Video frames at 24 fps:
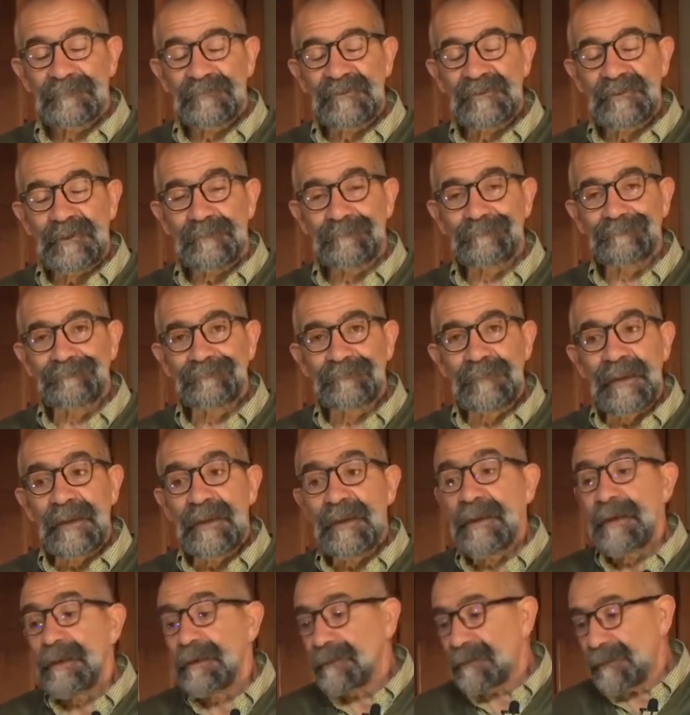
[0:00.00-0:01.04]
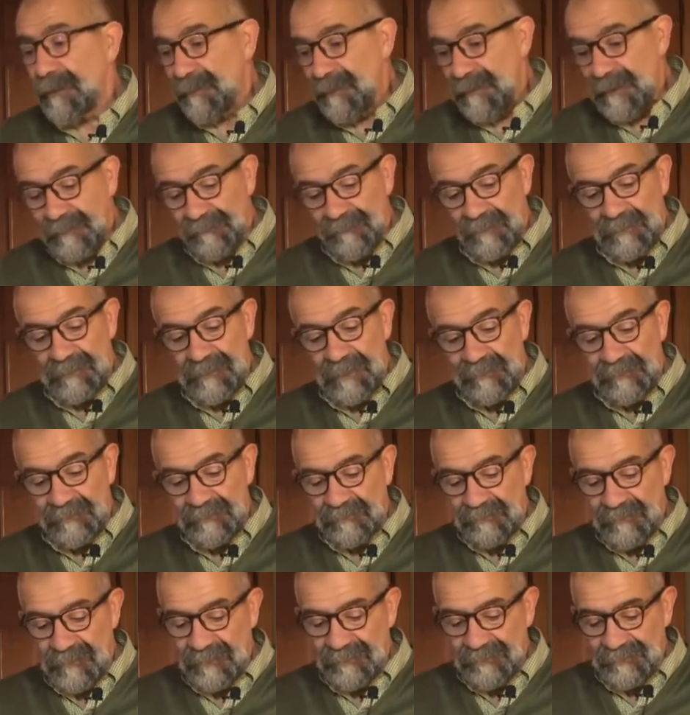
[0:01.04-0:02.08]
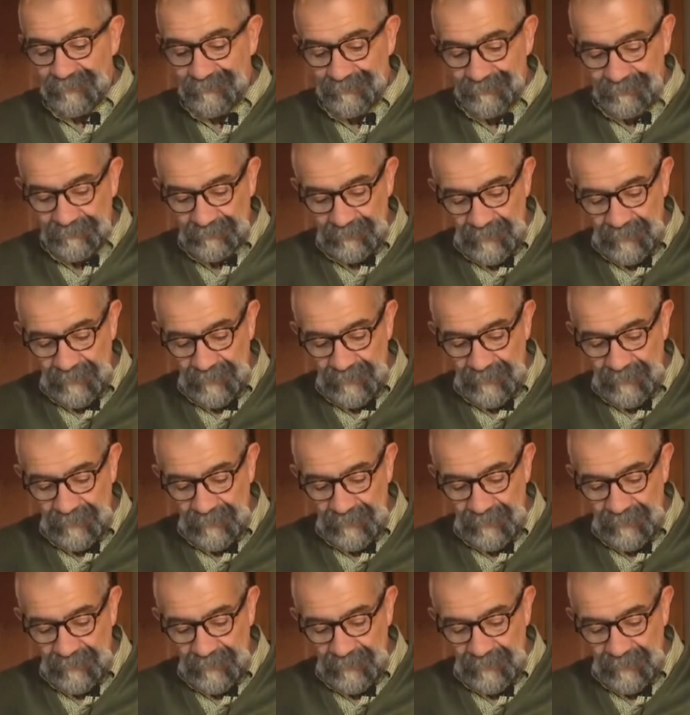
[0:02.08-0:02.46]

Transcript: So let me give you a demonstration.